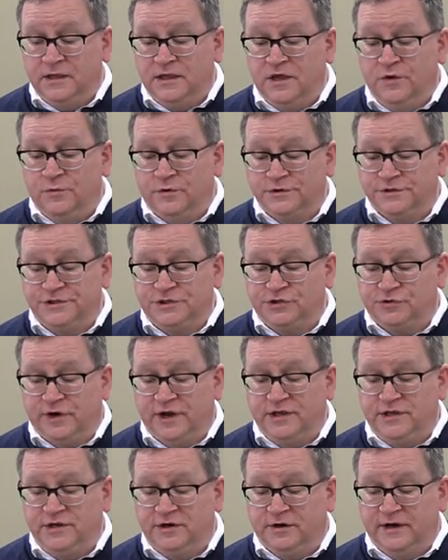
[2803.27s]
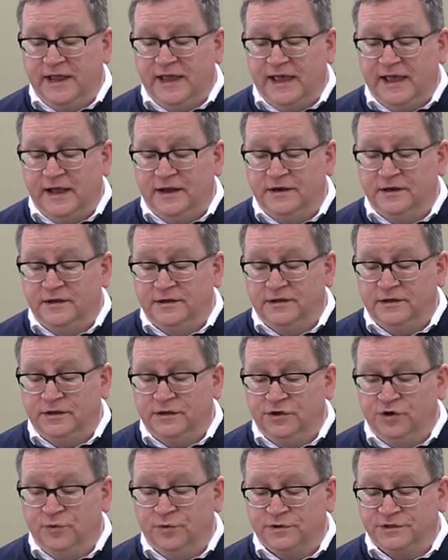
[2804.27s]
He will strike your head,
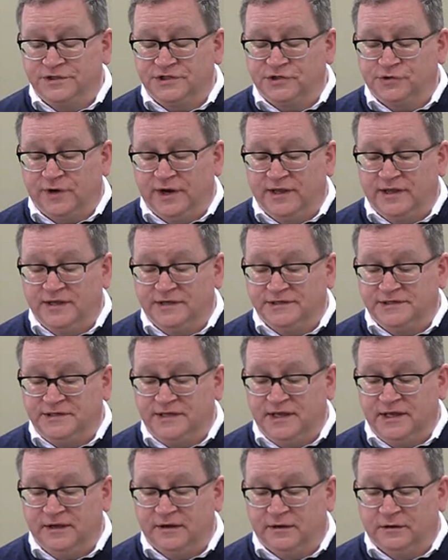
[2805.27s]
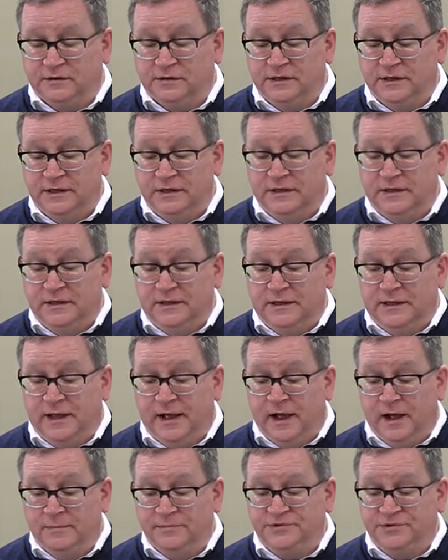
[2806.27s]
you will strike his heel.
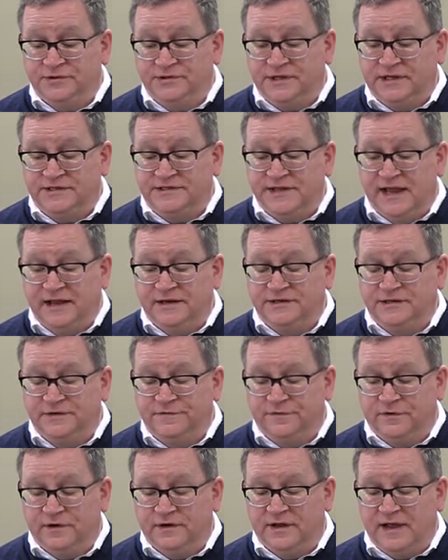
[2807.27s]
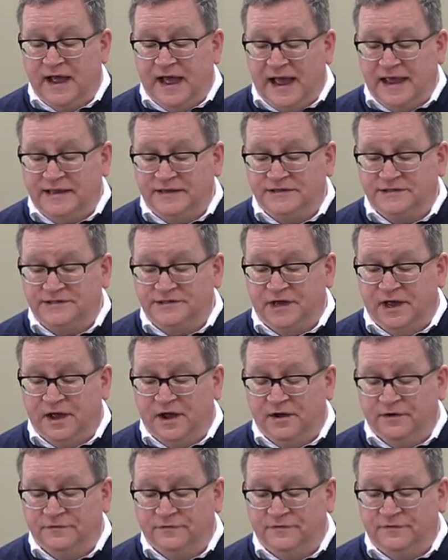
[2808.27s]
So it's not different kinds
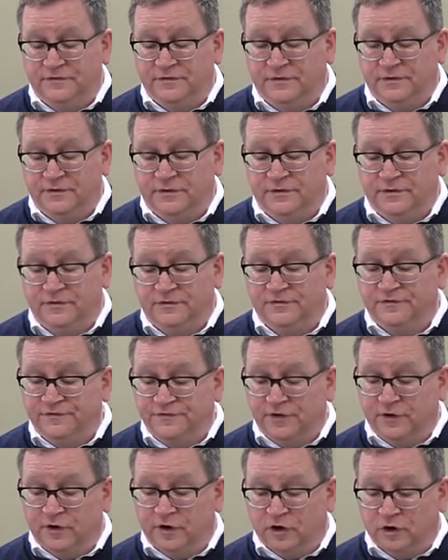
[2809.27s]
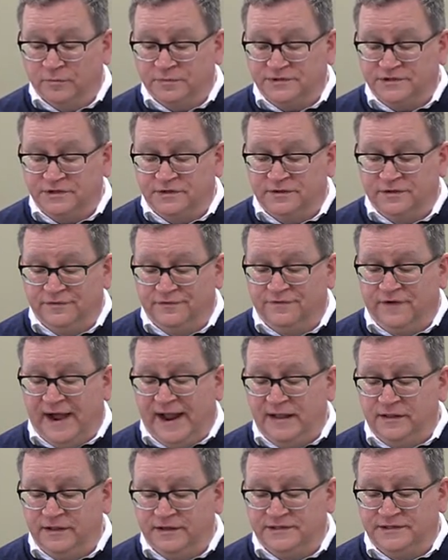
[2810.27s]
of verbs. The
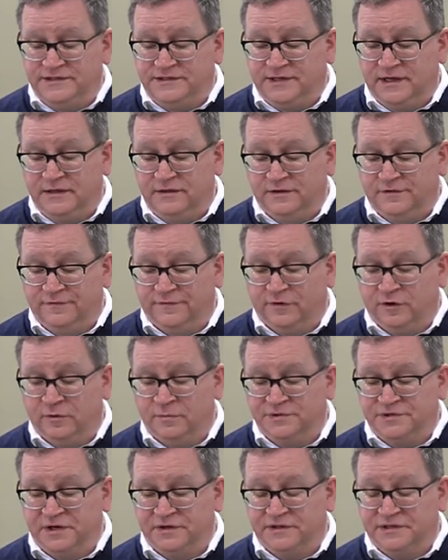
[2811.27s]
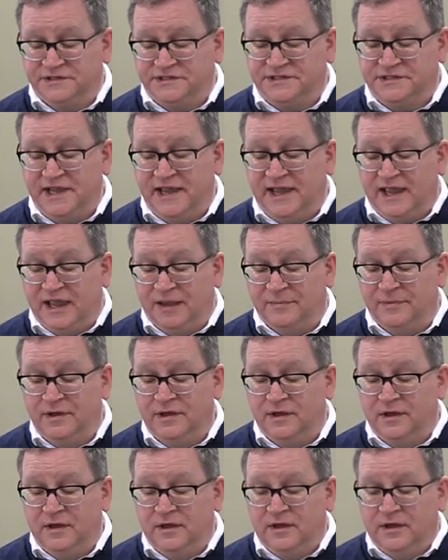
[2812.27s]
violence in the verbs are the same.
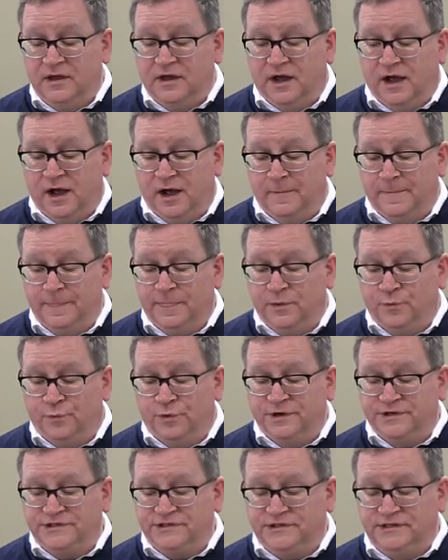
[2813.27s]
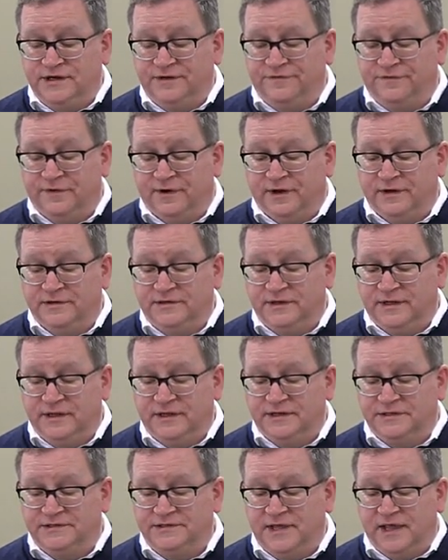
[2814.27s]
What's different
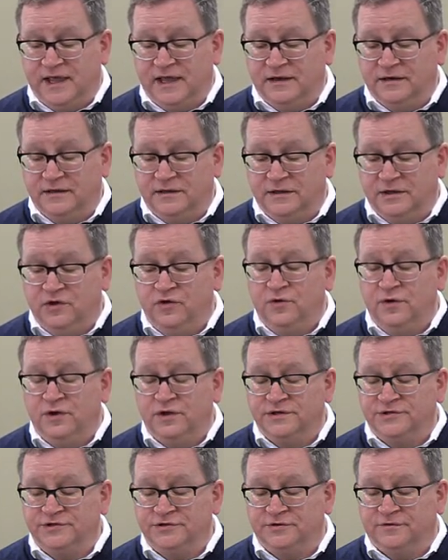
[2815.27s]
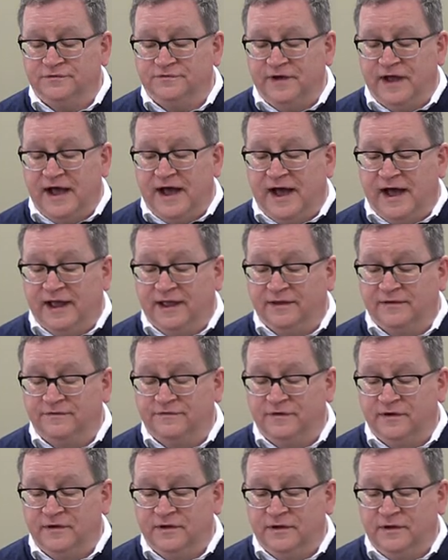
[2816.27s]
is that you can
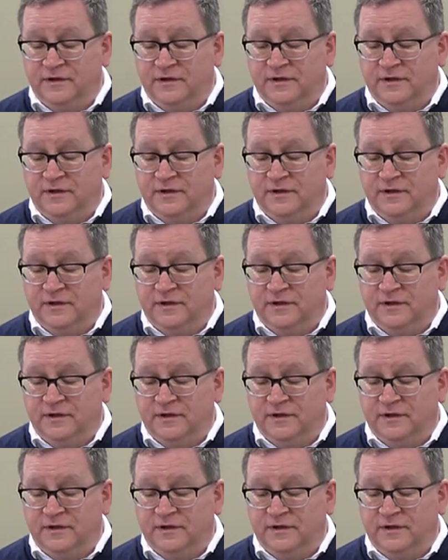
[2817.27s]
survive